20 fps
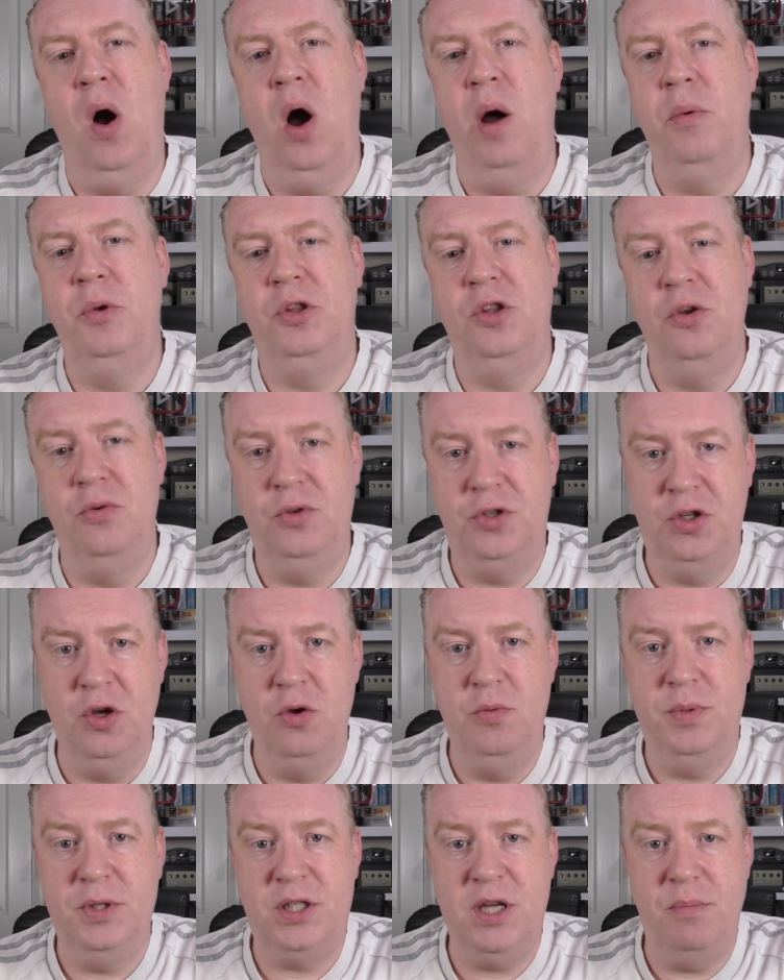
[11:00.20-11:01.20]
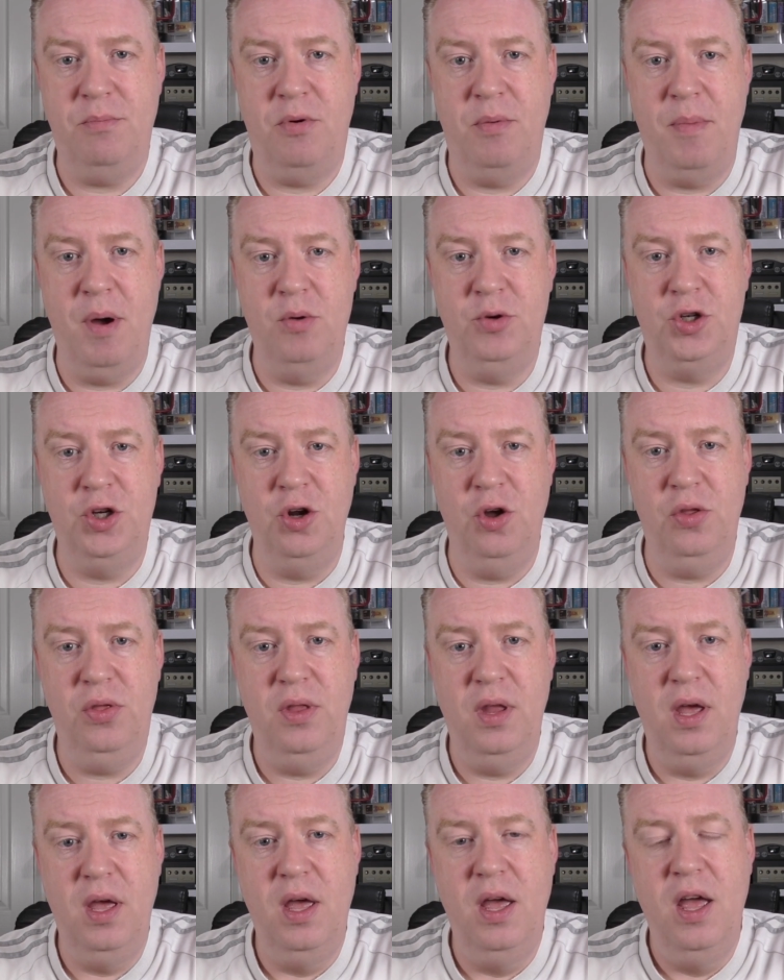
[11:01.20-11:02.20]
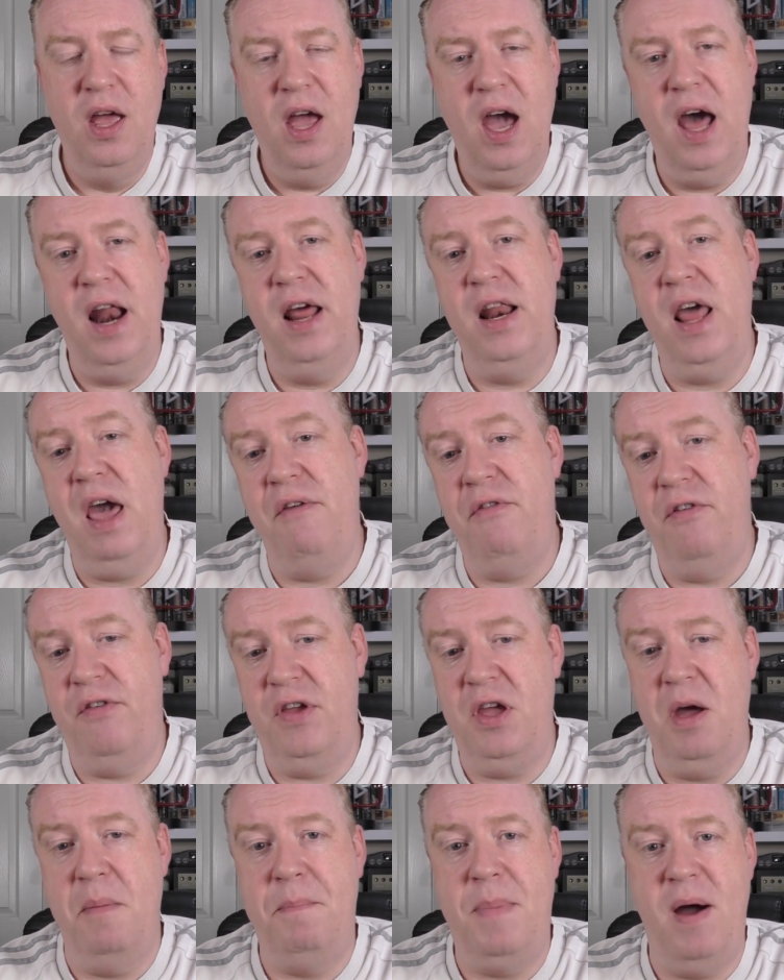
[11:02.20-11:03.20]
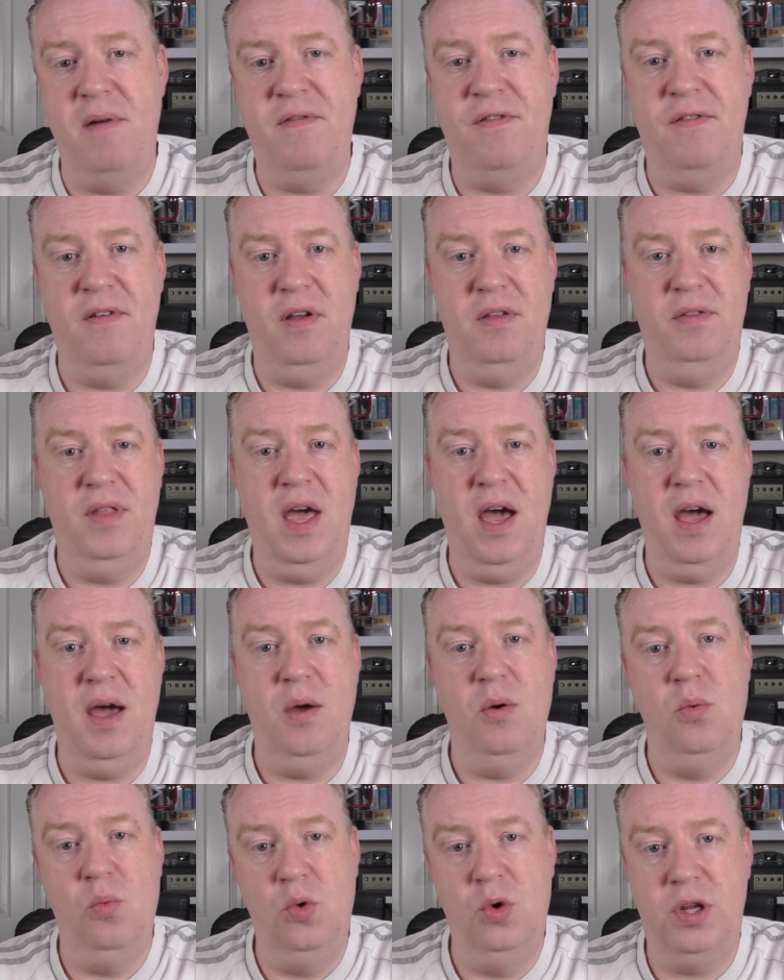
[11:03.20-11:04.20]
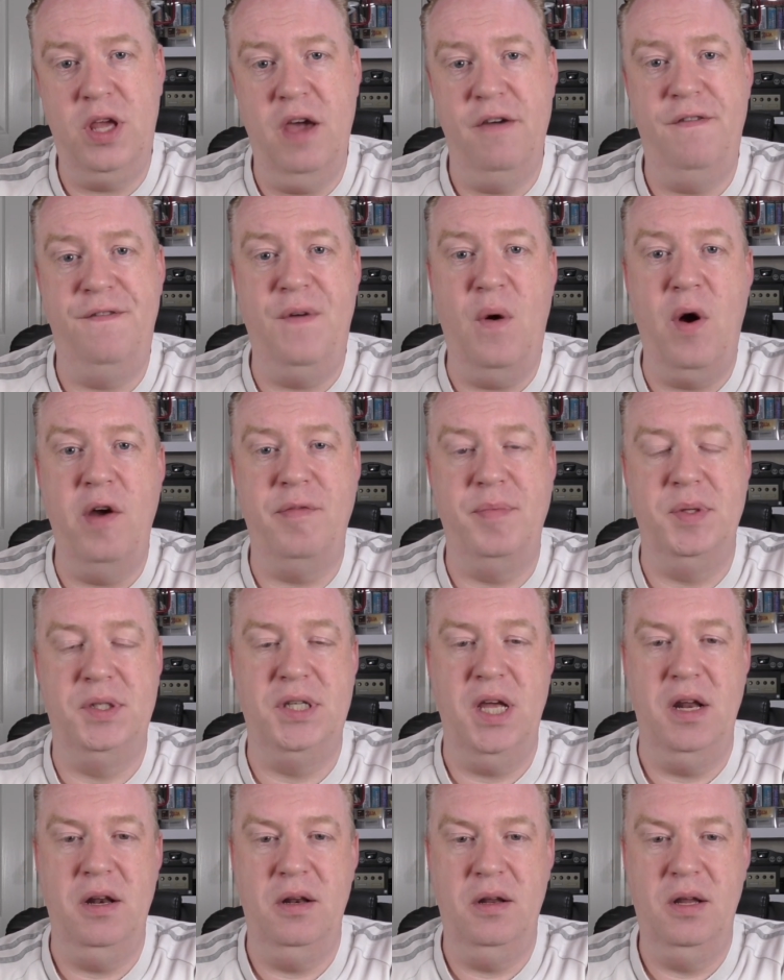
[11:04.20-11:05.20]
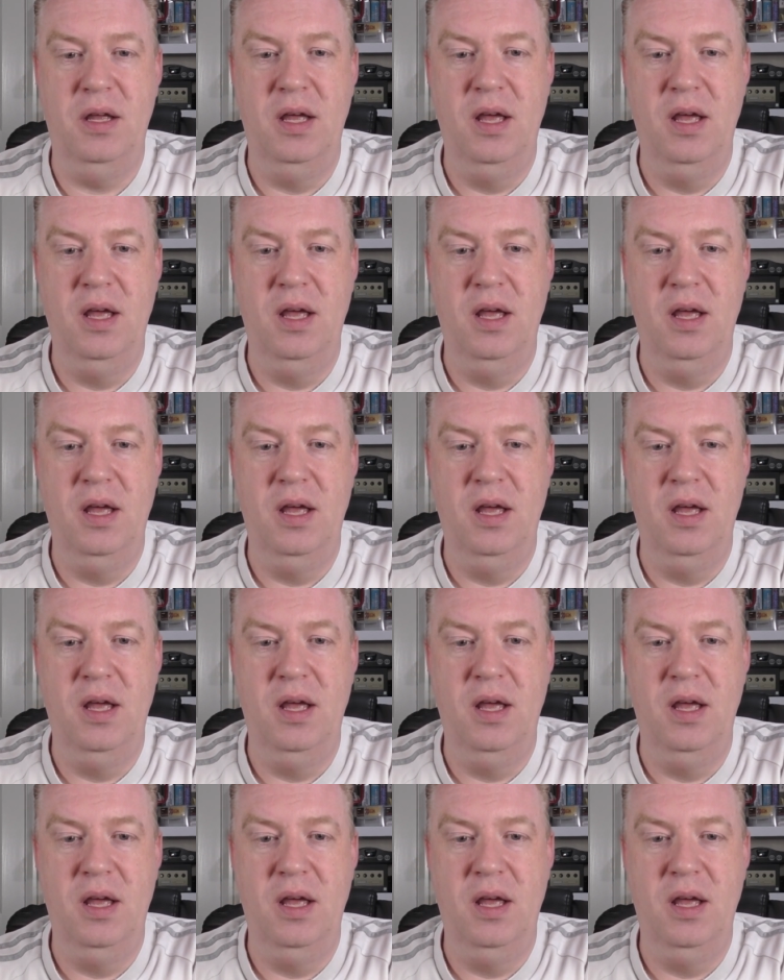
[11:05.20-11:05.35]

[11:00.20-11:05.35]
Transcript: would do 2% promotion on, and then everything above that would get 5%.